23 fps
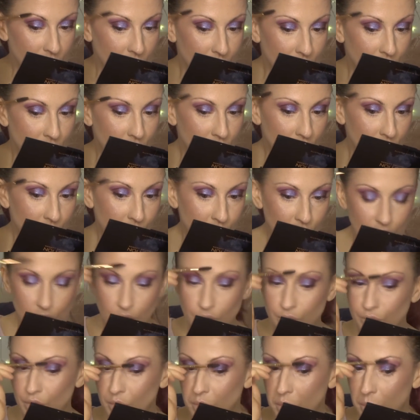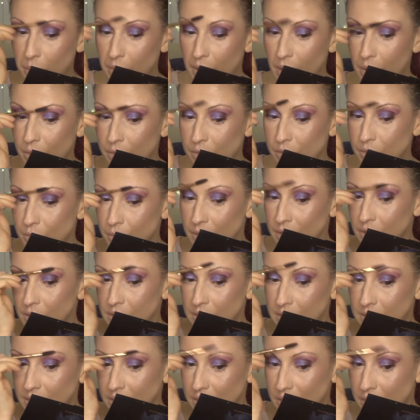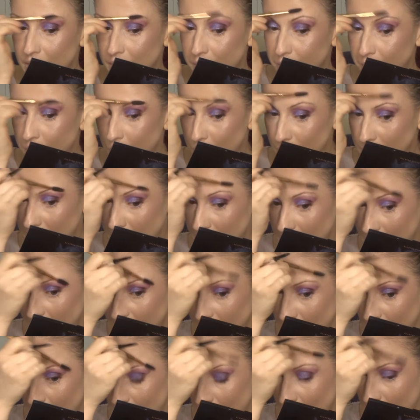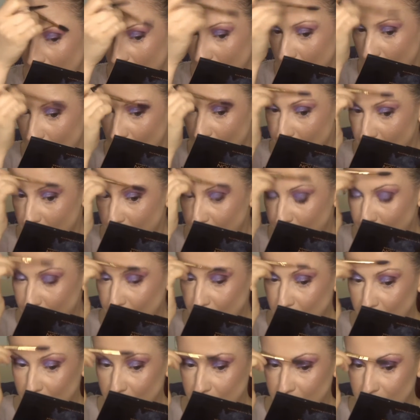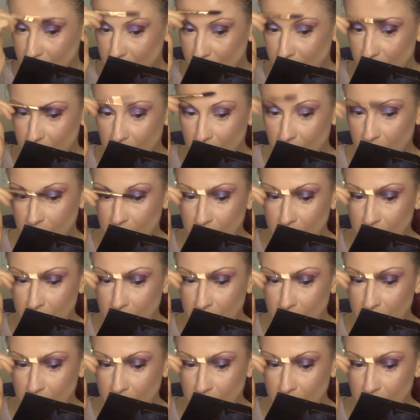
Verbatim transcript: So I'm just brushing through my brows with the little spoolie that I've got on one of my brushes.